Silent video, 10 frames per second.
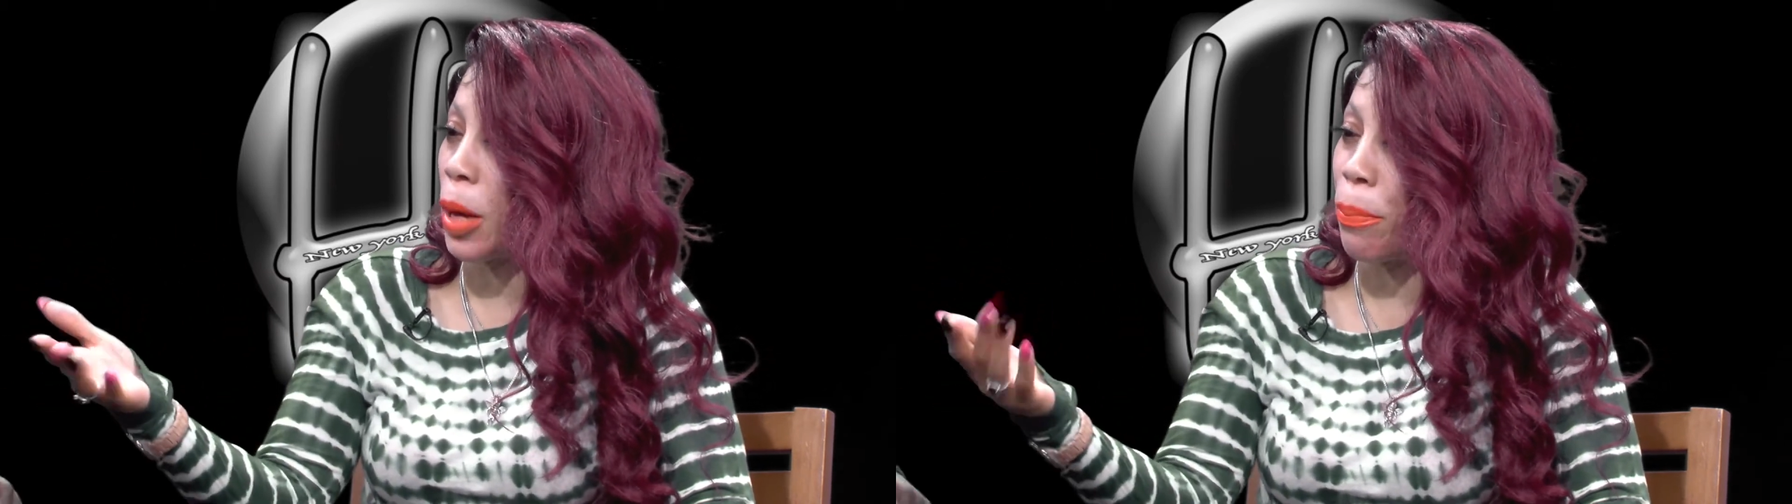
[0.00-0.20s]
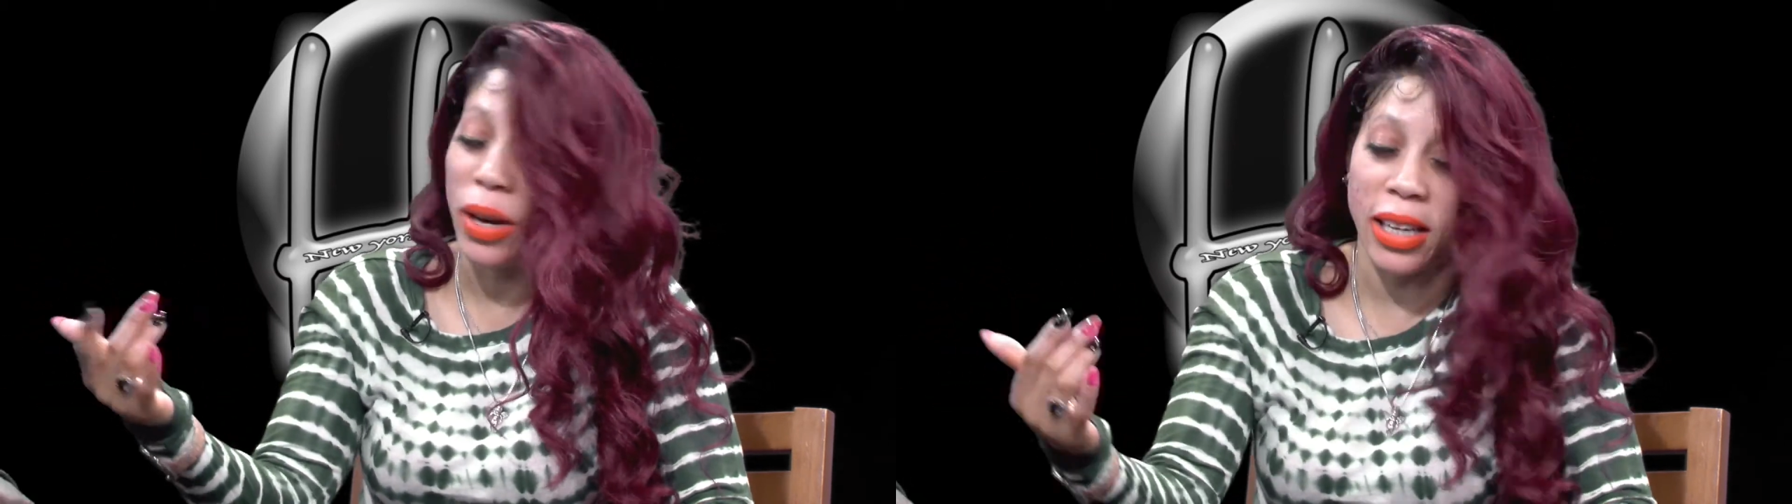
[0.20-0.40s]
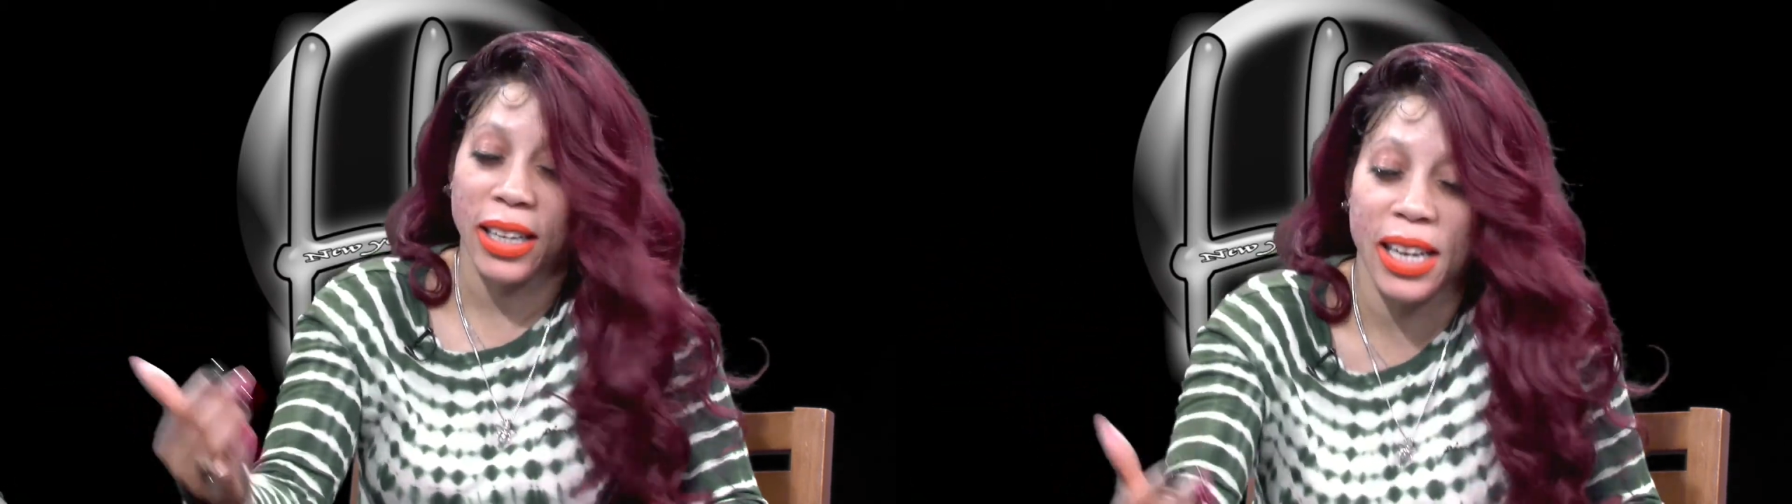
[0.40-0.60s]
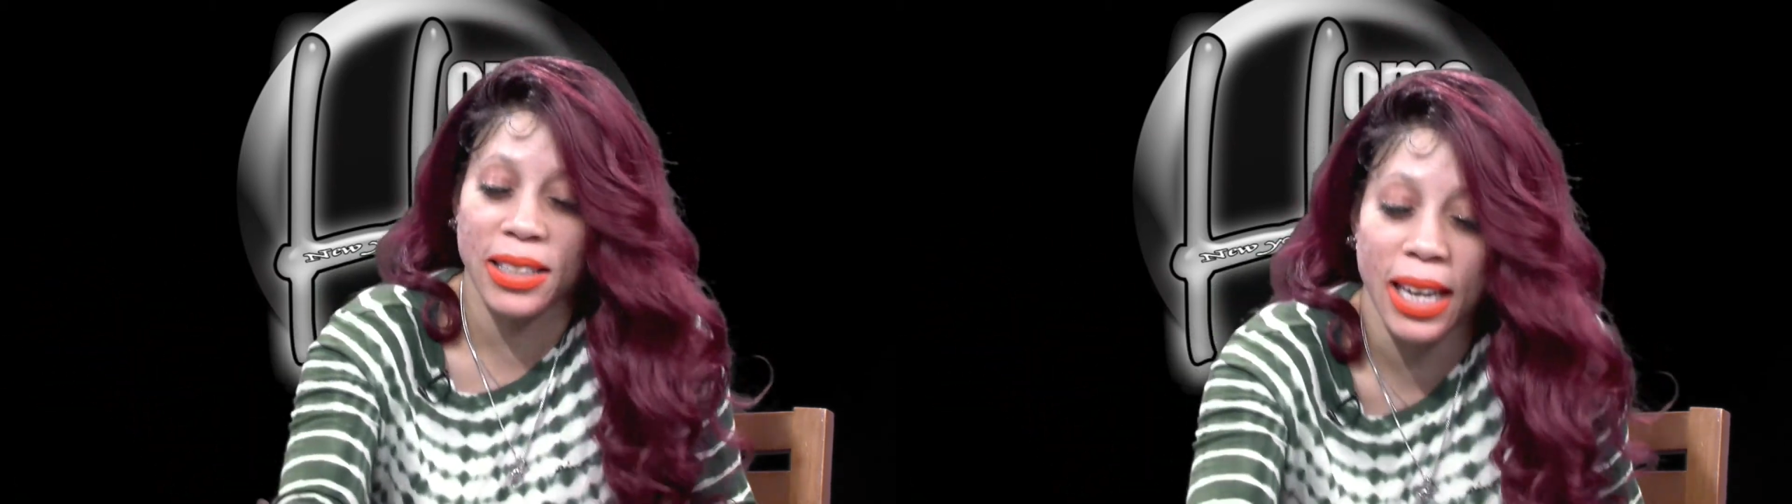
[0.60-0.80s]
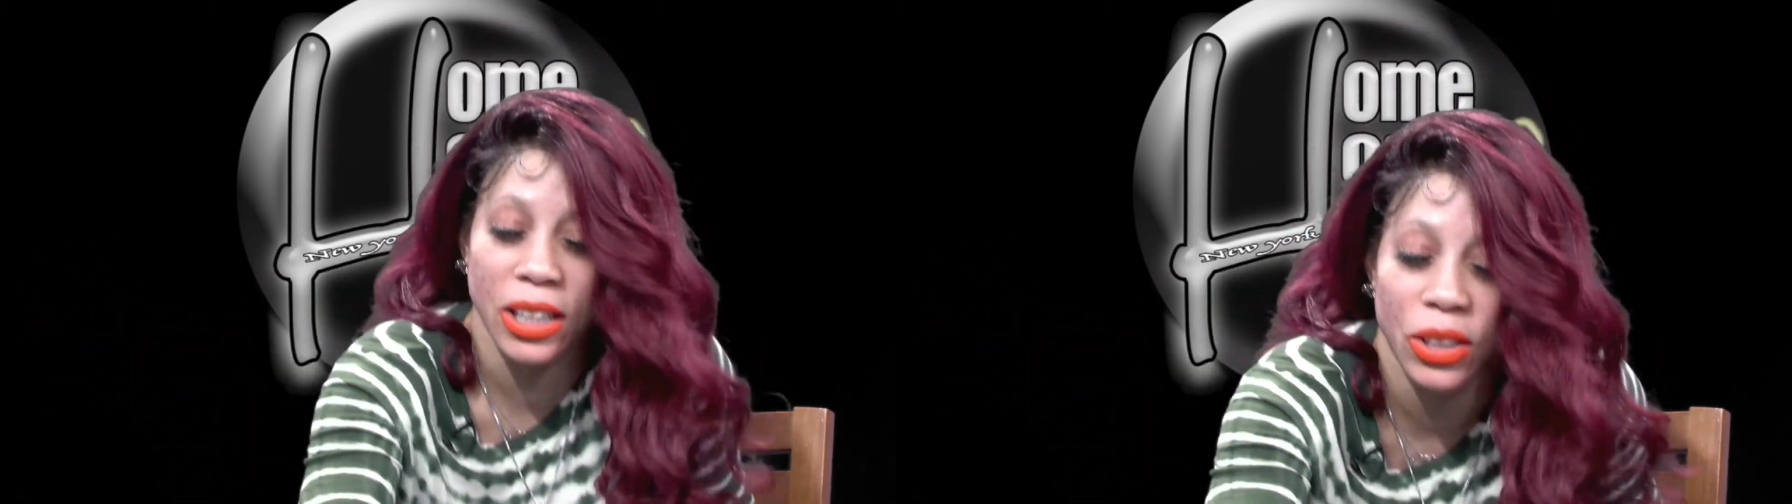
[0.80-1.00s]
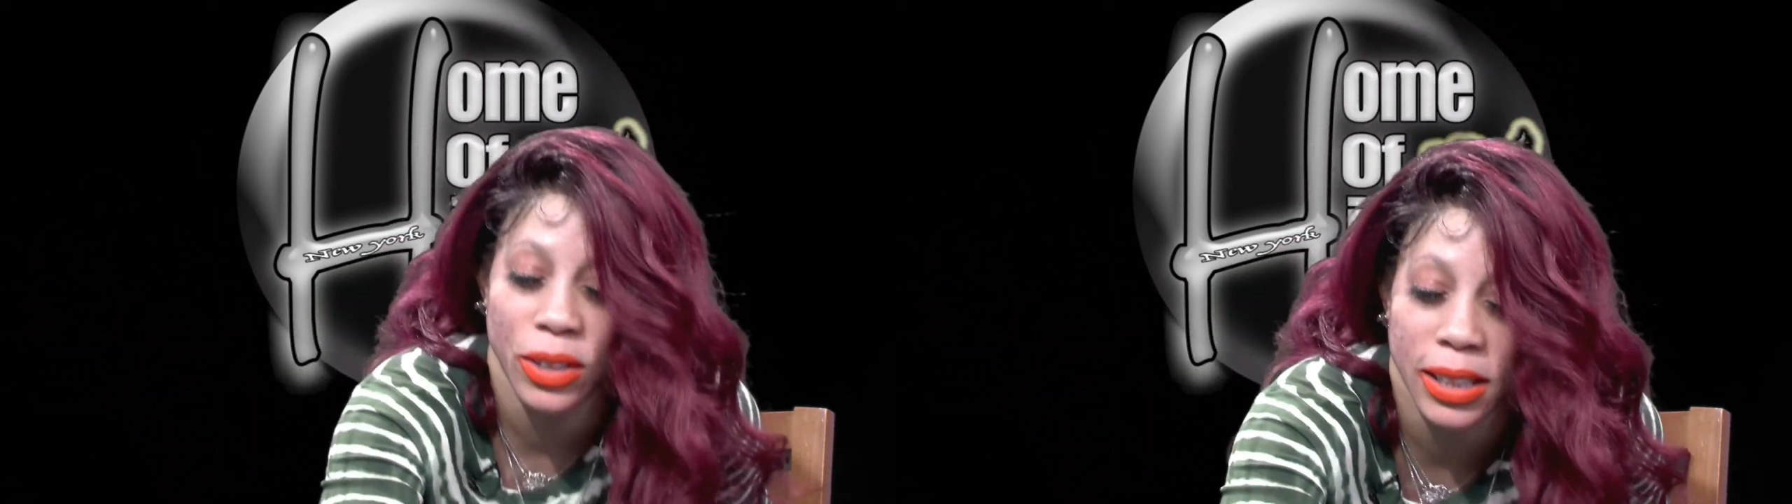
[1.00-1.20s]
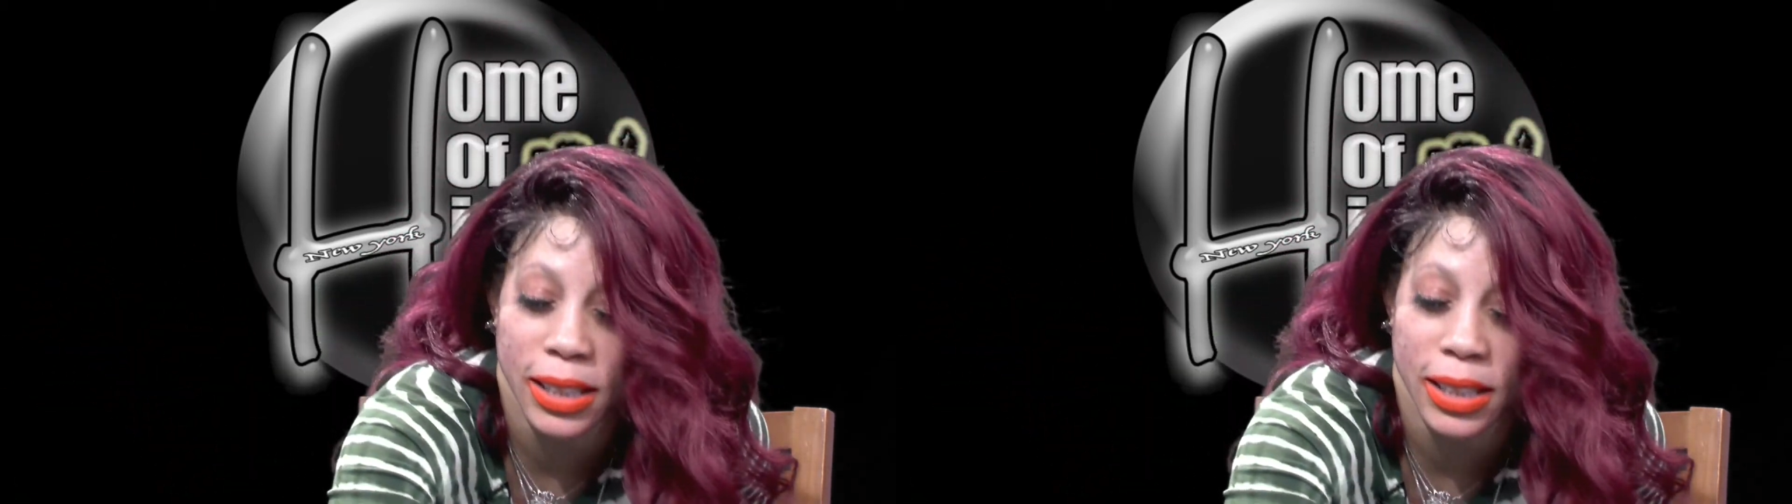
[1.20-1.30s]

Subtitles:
Buccaneers. I know, and